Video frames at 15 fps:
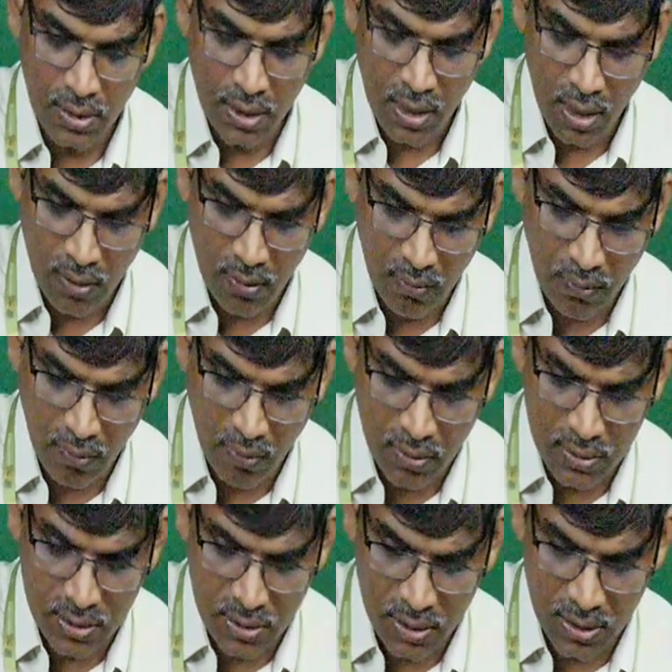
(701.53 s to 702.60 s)

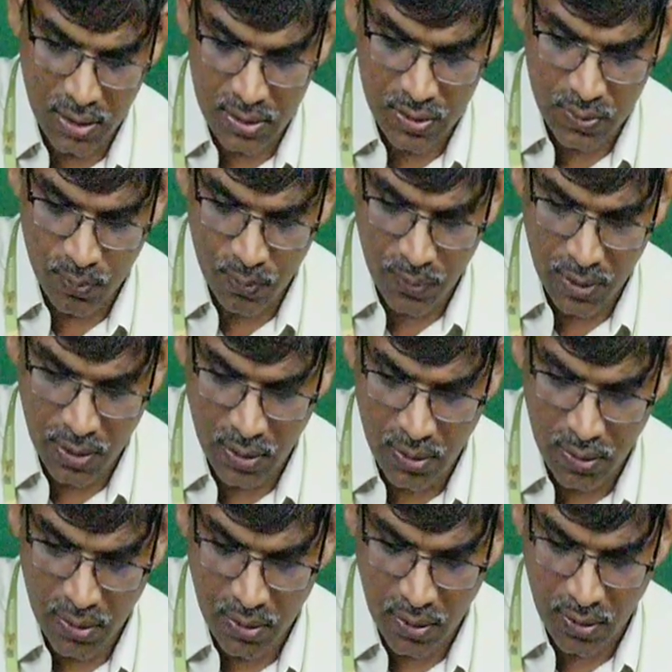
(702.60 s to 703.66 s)
Across this,
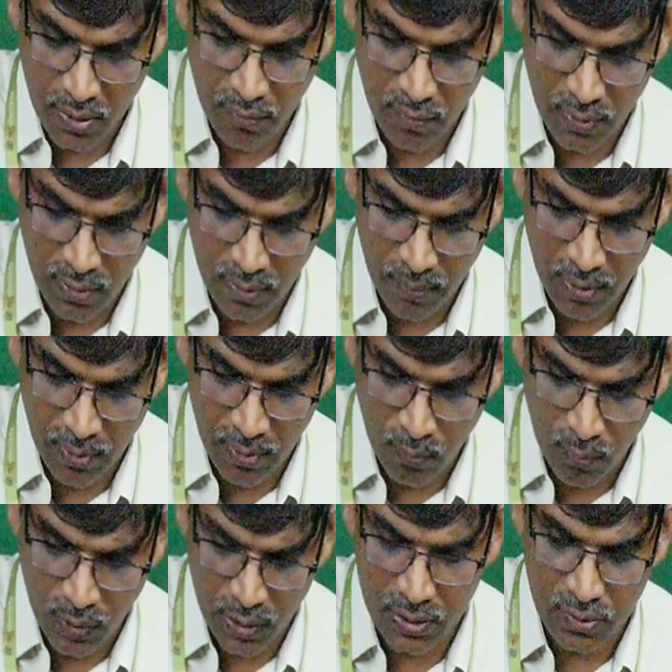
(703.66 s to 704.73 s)
we available
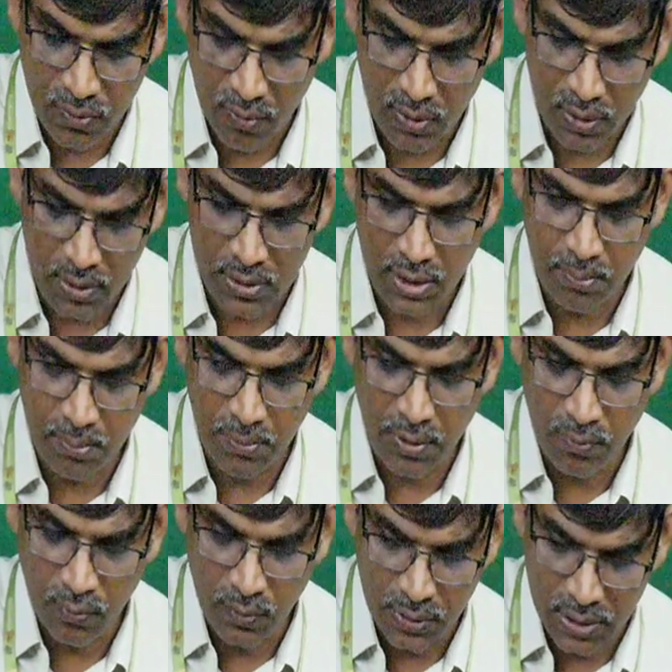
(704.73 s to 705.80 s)
voltage called as terminal
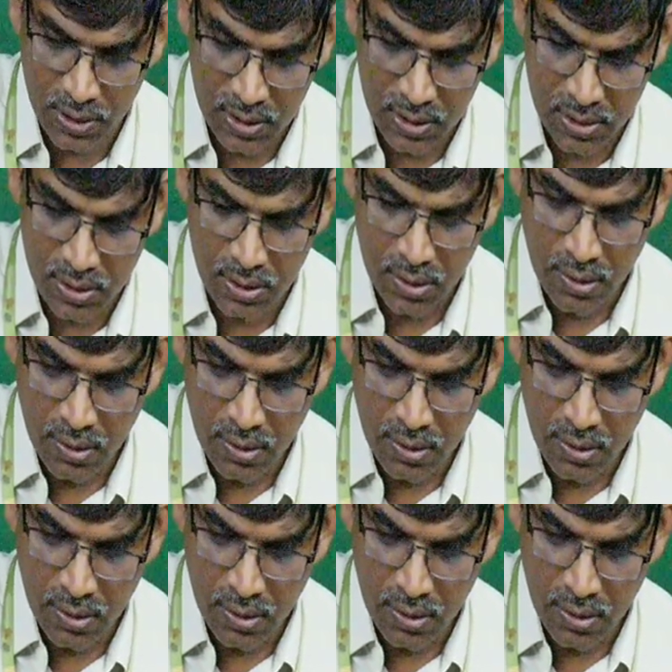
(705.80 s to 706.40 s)
voltage.